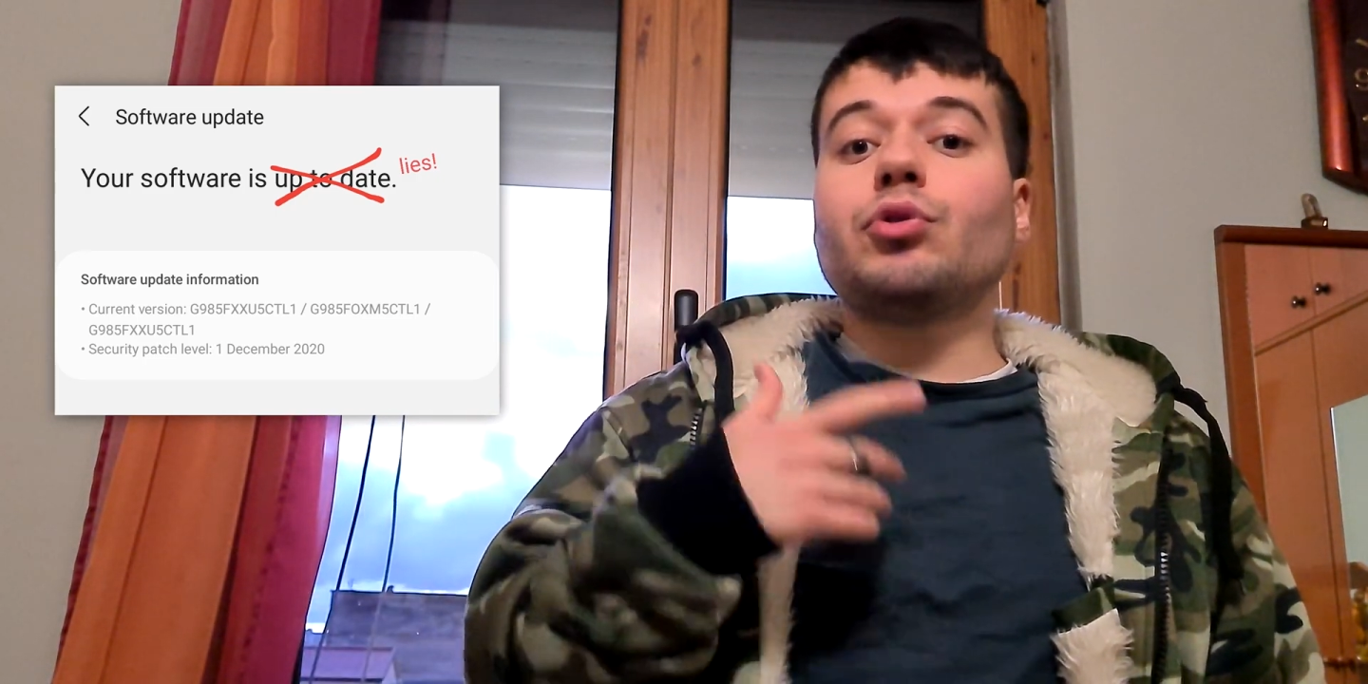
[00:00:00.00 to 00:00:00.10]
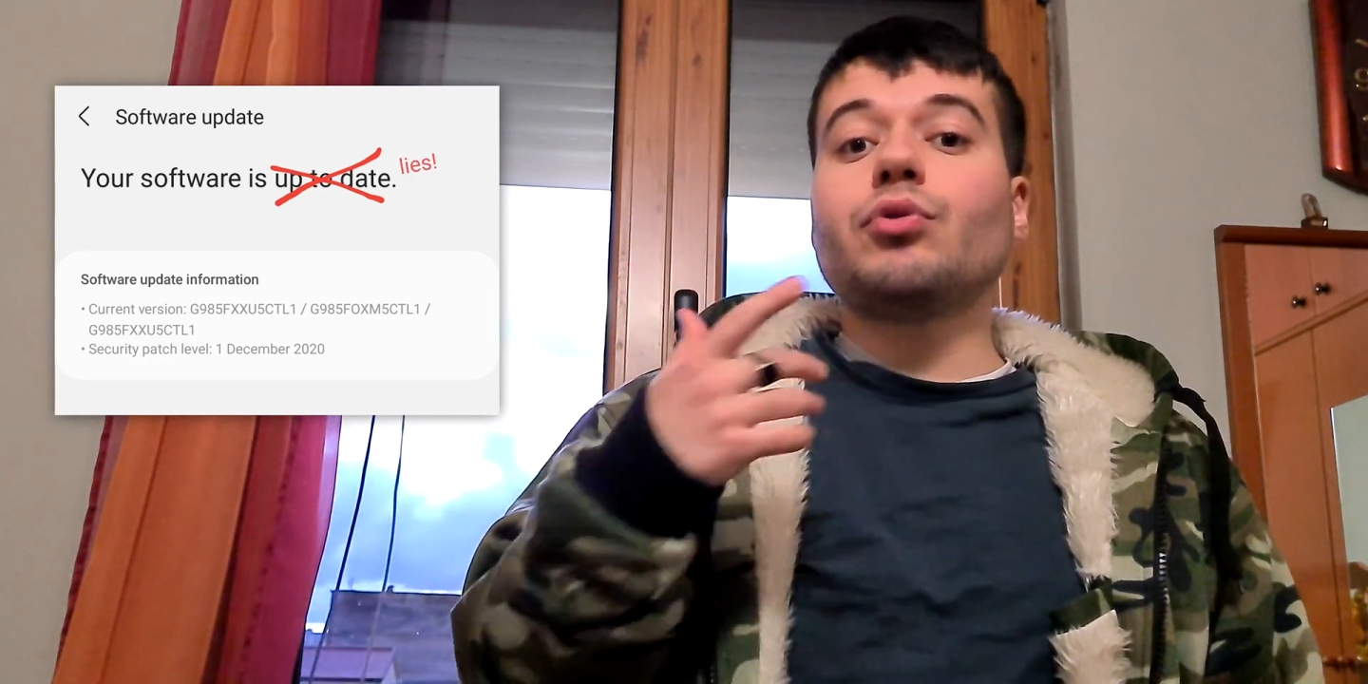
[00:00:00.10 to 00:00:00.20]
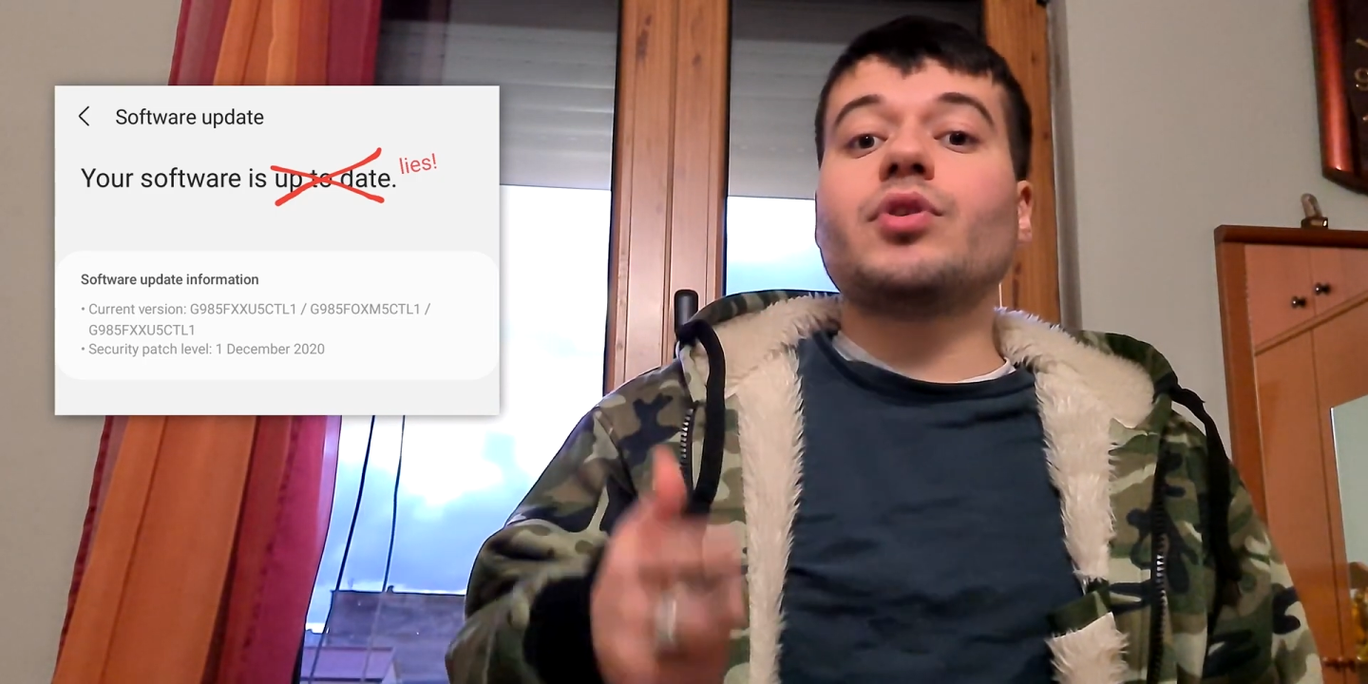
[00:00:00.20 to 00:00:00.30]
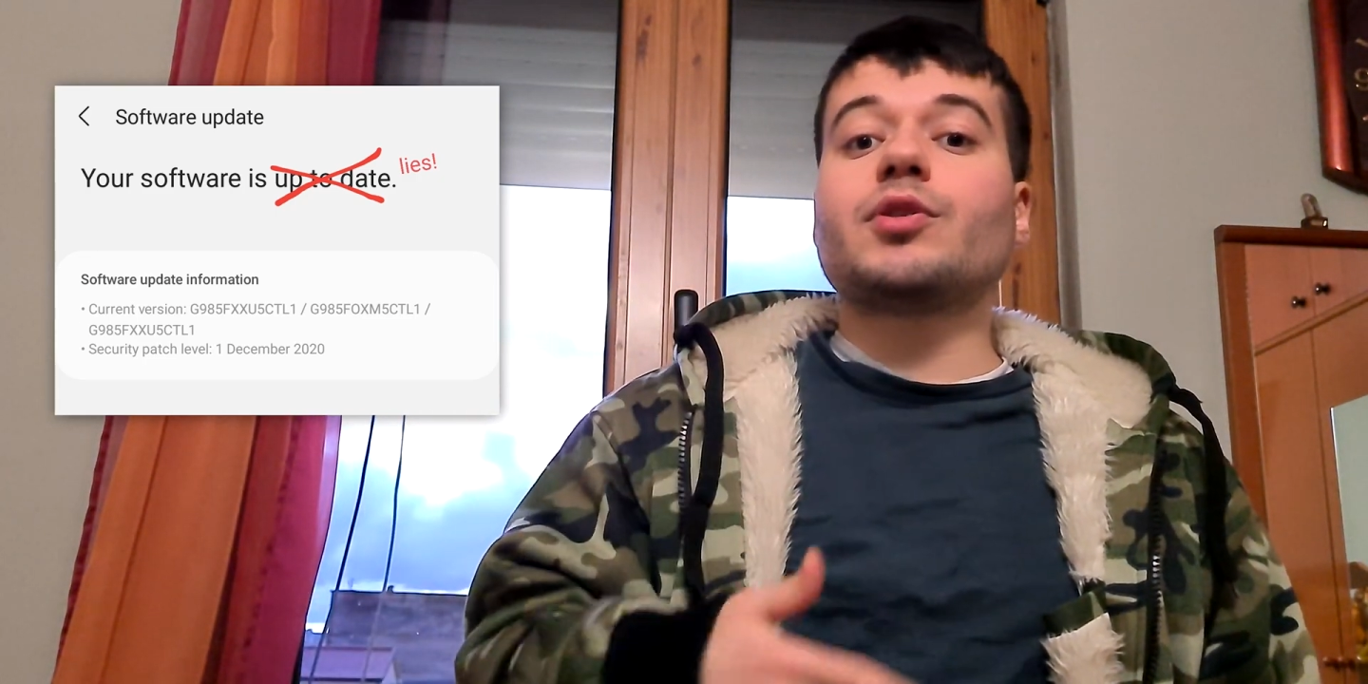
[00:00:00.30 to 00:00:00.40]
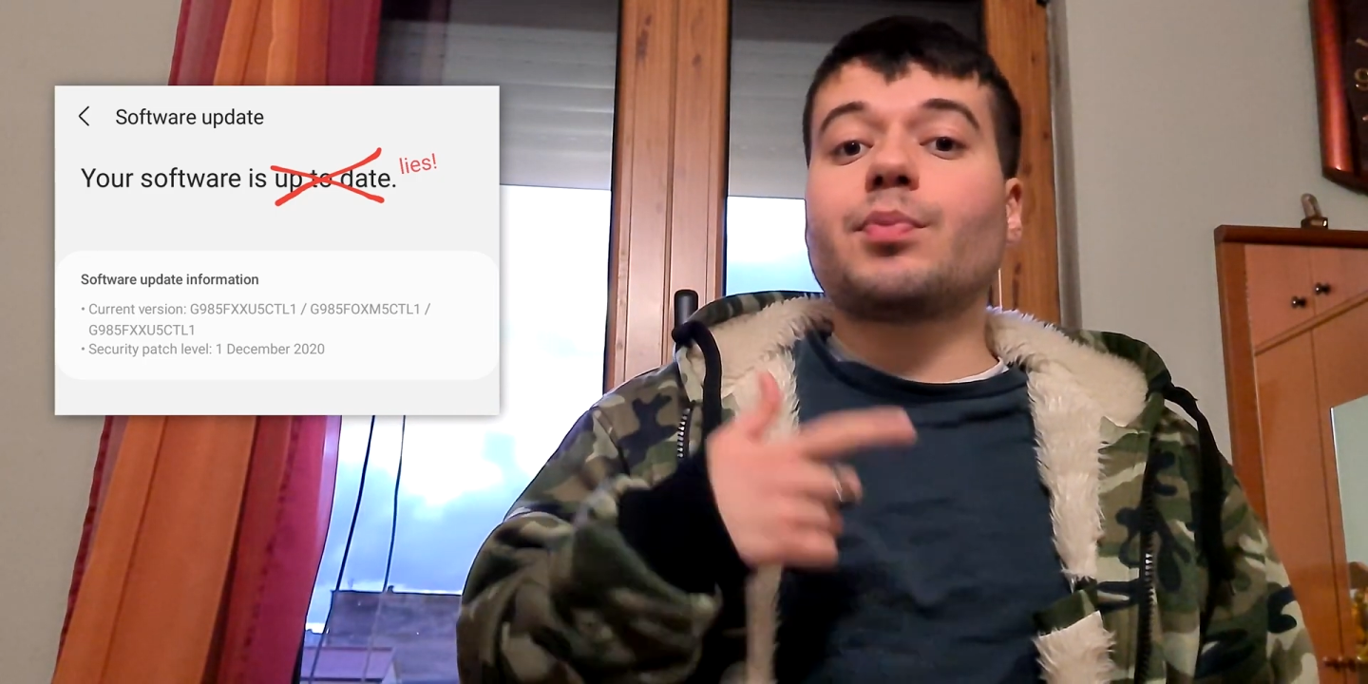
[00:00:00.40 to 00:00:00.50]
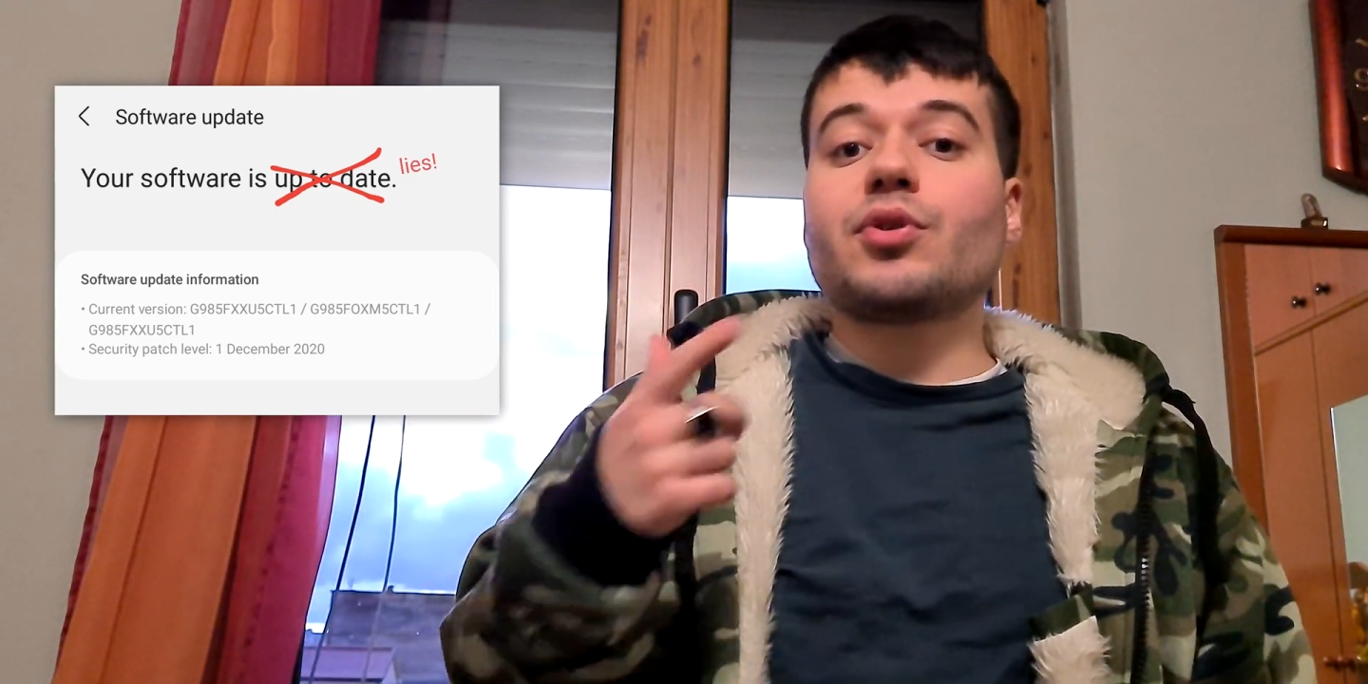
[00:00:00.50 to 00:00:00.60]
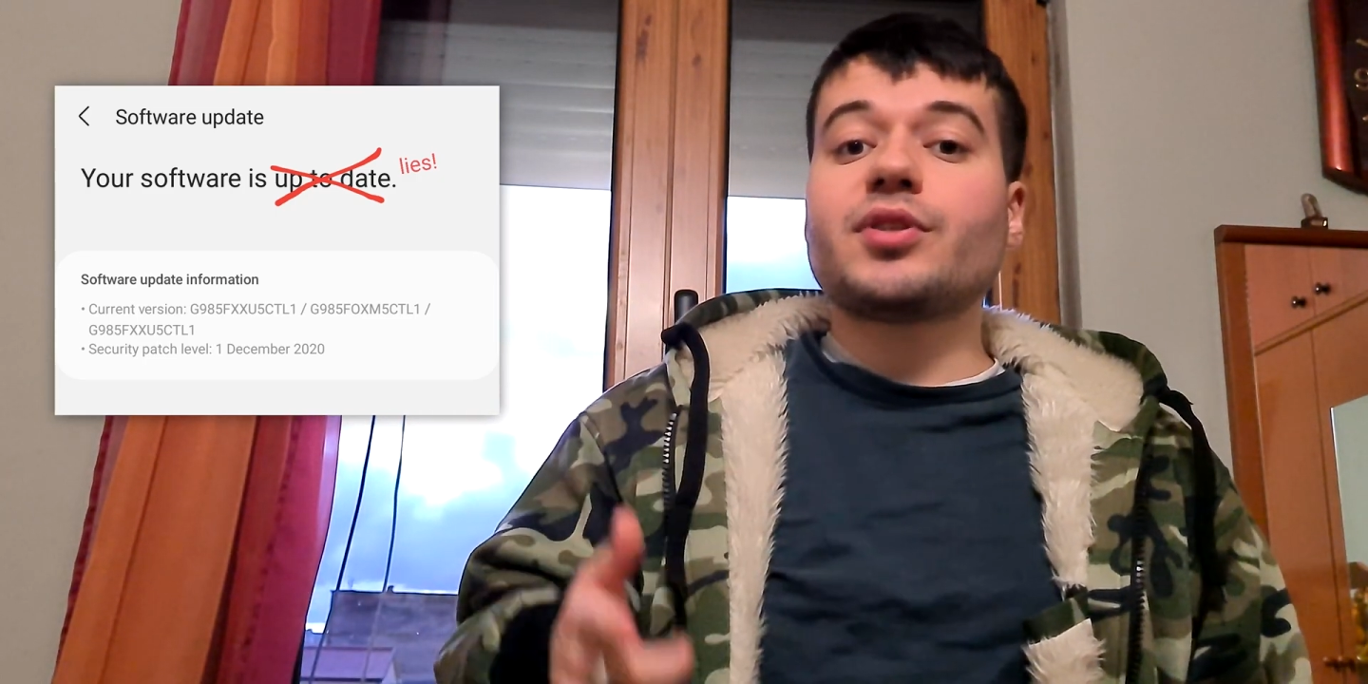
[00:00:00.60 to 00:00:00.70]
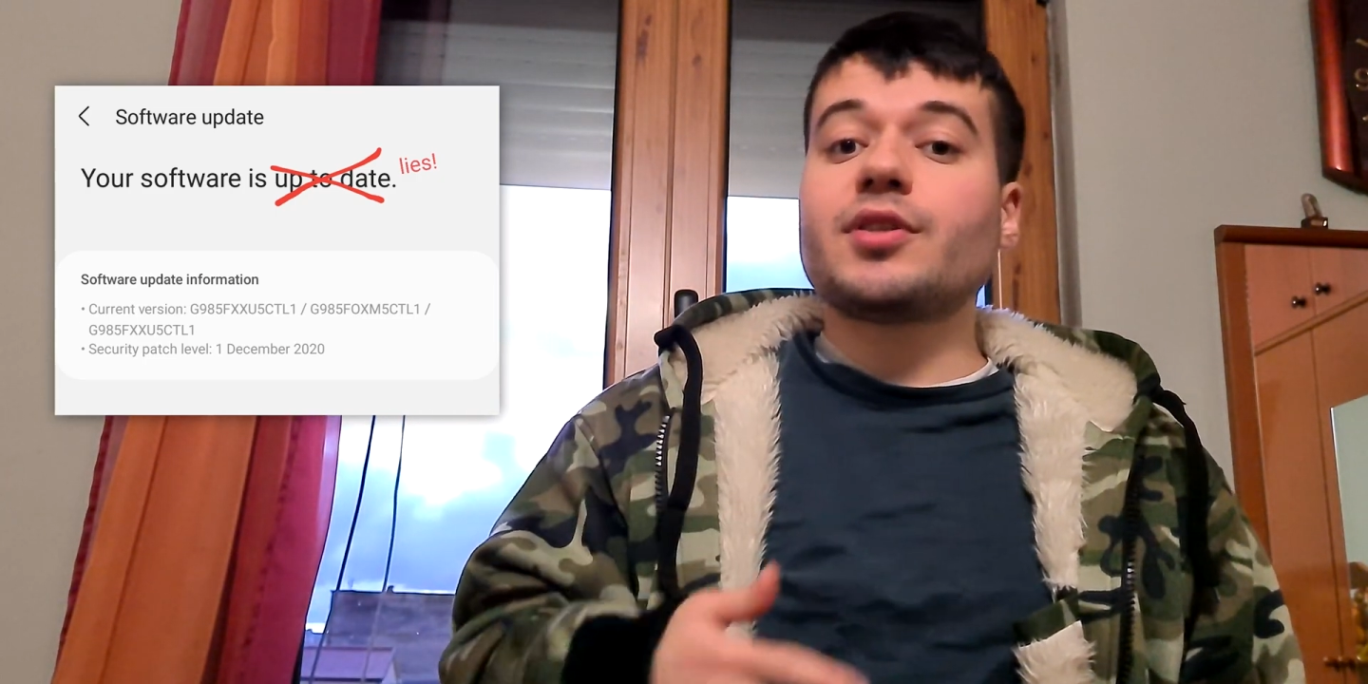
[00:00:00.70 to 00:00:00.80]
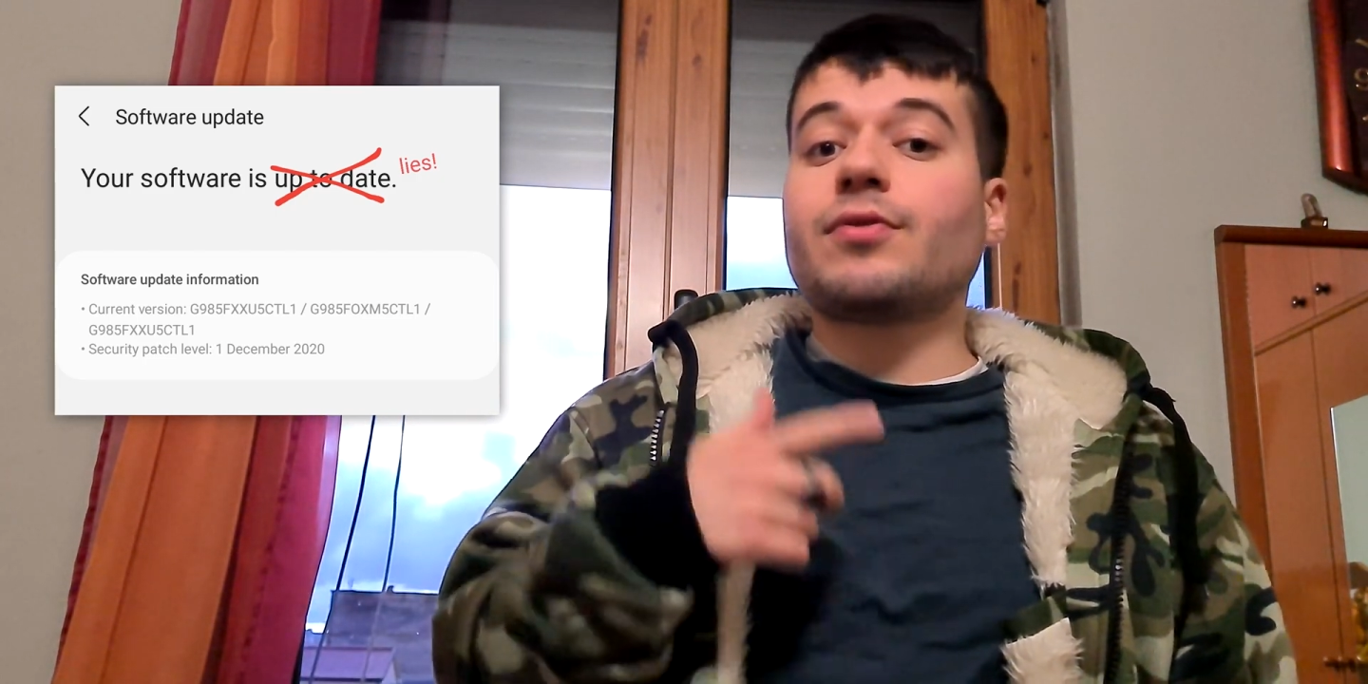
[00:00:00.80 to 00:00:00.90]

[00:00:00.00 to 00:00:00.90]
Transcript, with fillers: do this process